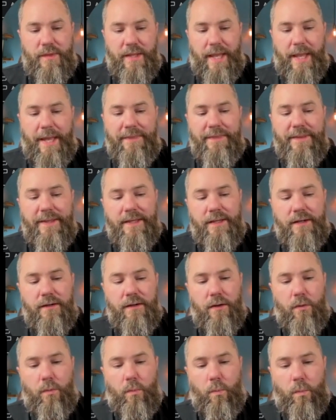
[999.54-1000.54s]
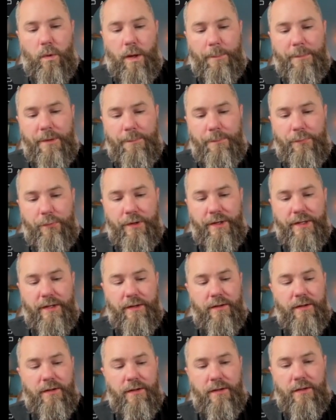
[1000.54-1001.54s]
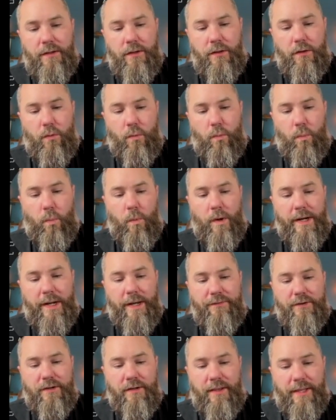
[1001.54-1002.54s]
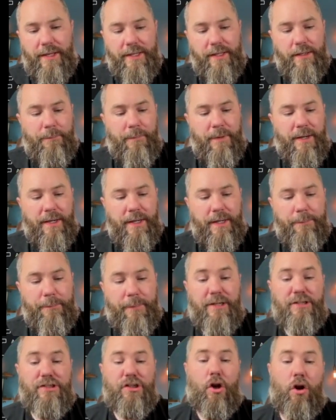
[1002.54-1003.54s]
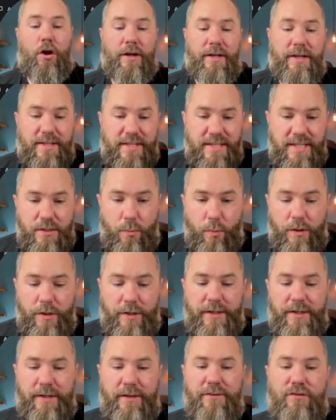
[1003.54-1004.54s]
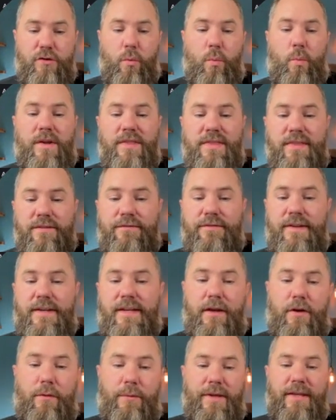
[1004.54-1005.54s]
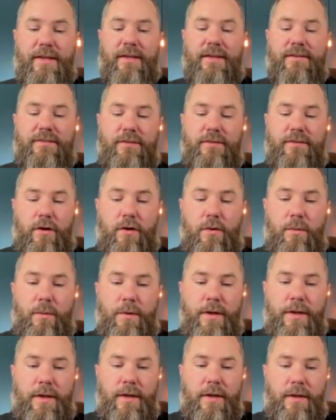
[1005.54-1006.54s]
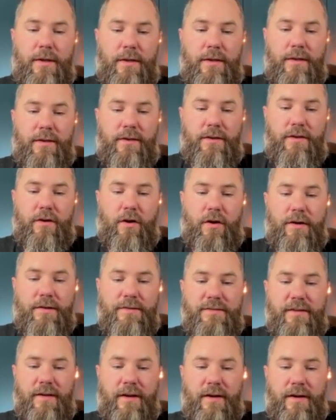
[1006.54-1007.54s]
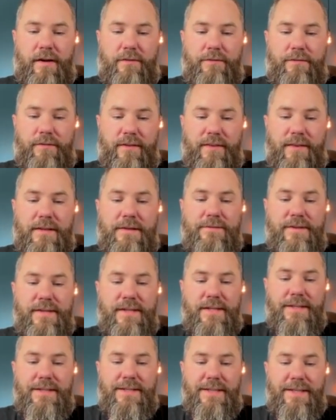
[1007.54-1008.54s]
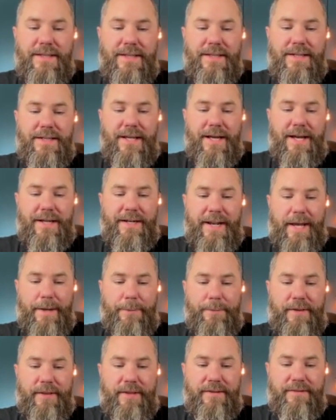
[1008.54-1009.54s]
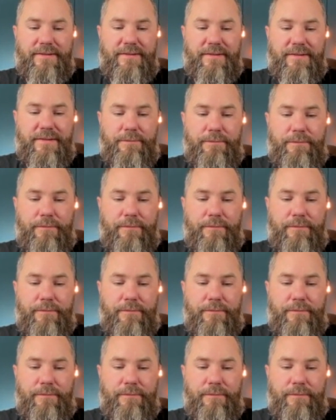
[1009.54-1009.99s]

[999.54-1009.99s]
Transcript: and then I'm going to put whatever like my target keyword is or what the video is. So cost of living in Annapolis.